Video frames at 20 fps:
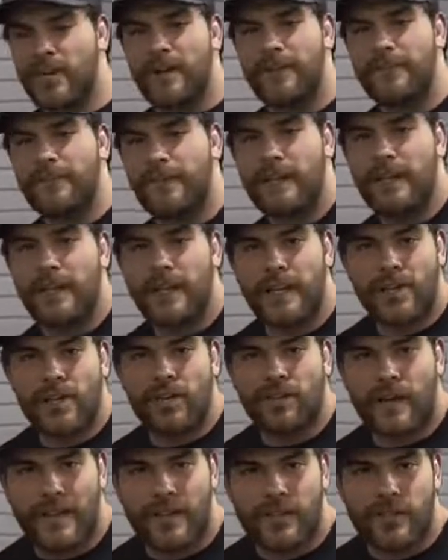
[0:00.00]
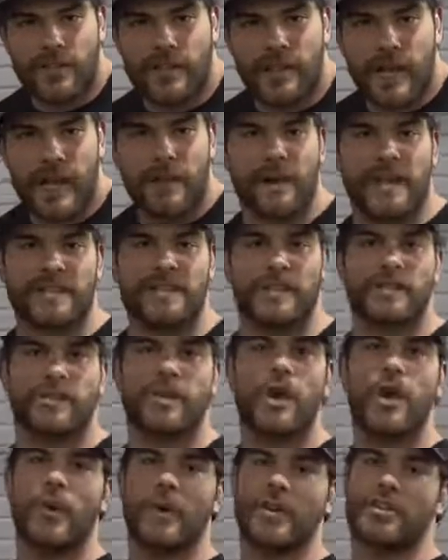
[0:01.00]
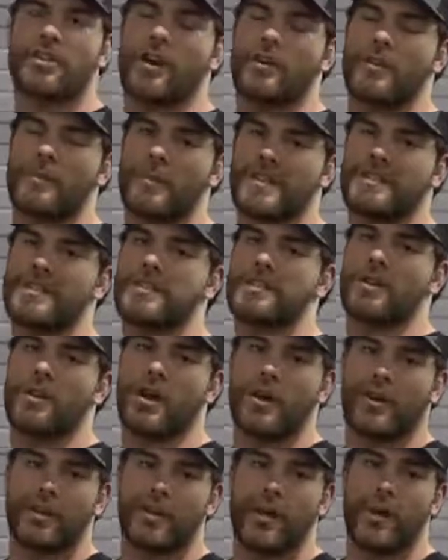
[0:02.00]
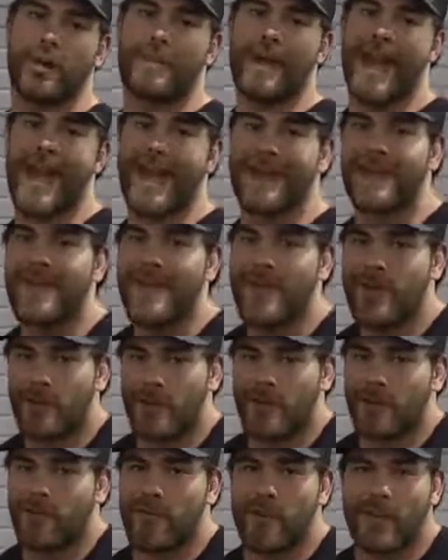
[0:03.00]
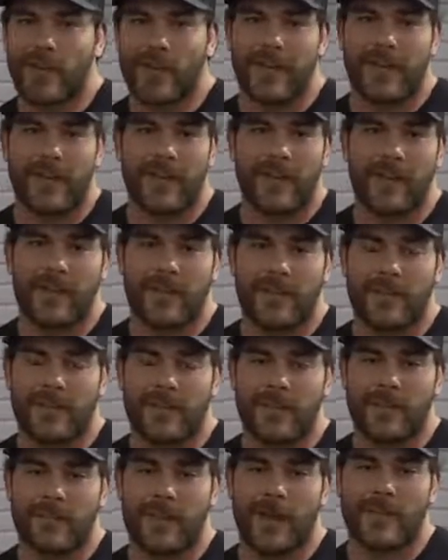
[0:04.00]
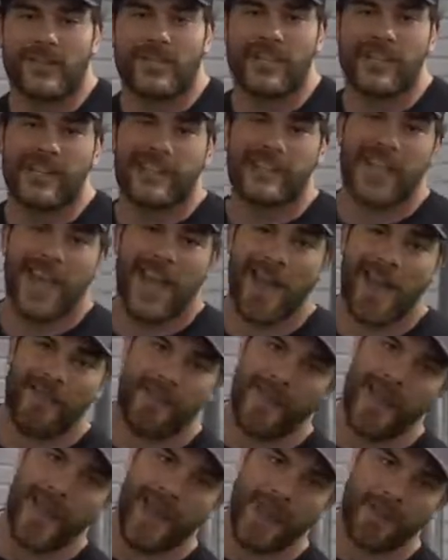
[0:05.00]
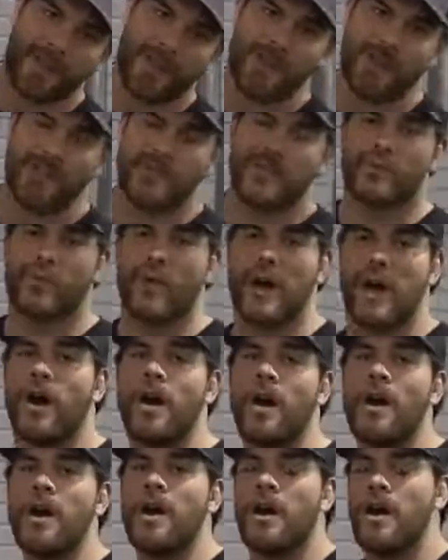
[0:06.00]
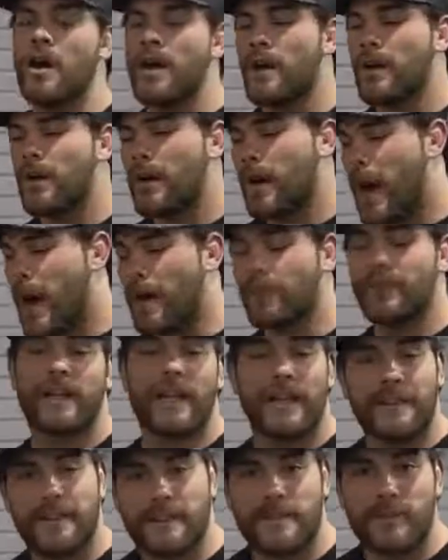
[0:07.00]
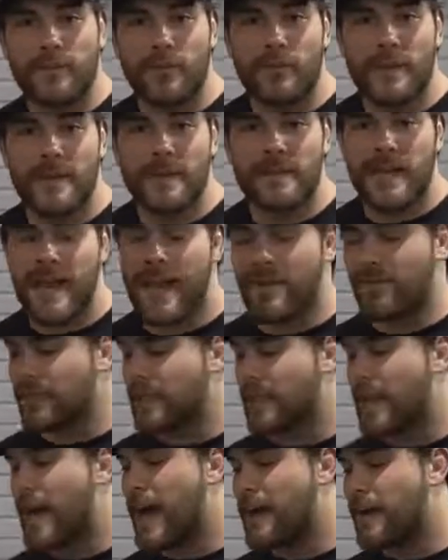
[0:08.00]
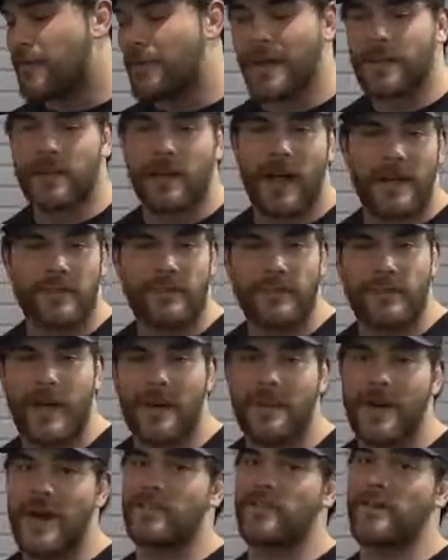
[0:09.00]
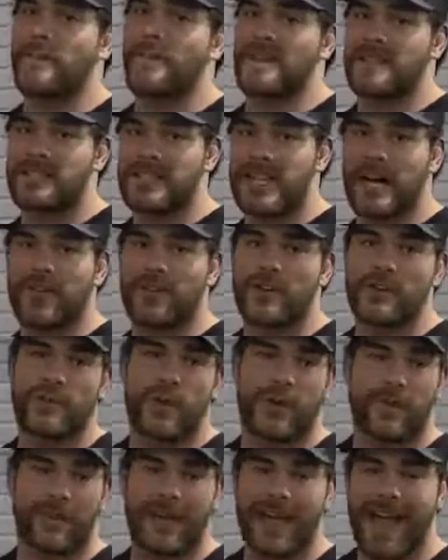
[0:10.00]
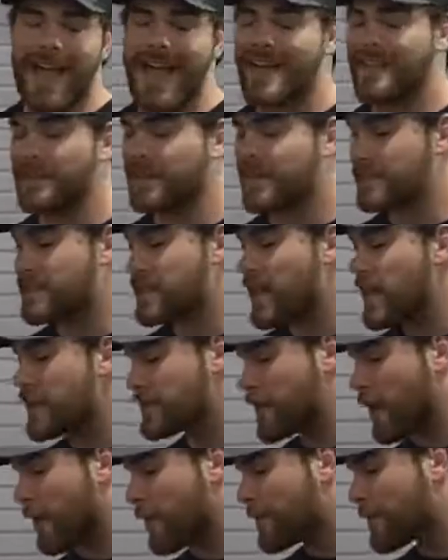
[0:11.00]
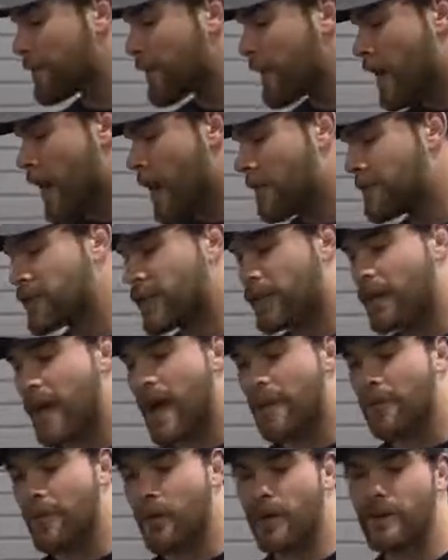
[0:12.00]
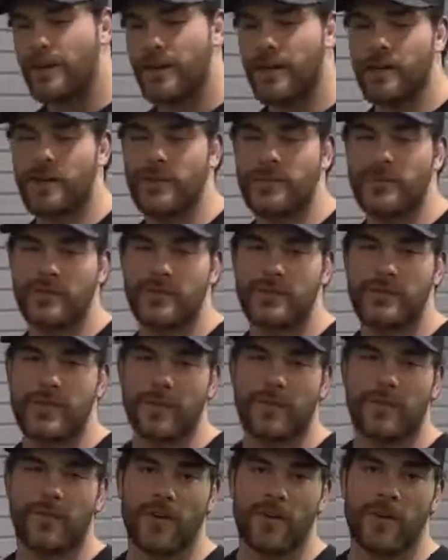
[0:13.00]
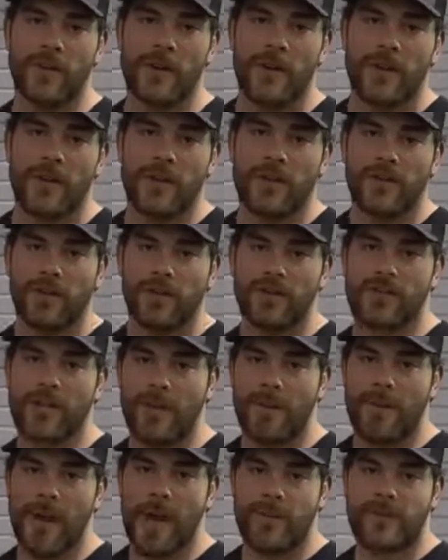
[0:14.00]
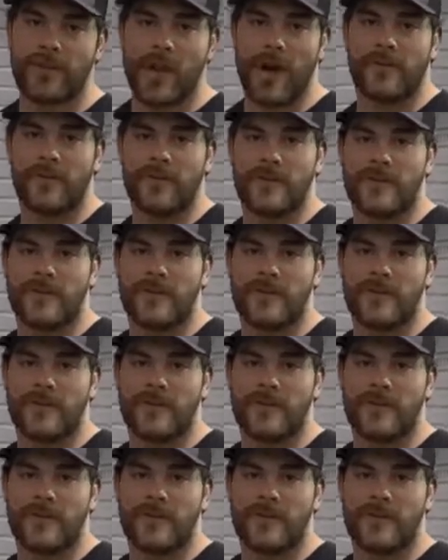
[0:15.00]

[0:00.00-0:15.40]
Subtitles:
going to feel it in your rectus spinae muscles, which are the muscles along your lower back. You're going to feel it in the butt cheeks and the hamstrings as well. I really like these movements. I have a lot of my clients do them. I do them myself as well as my athletes. So I'm just going to hop on here, do some of them. You can check them out and try them for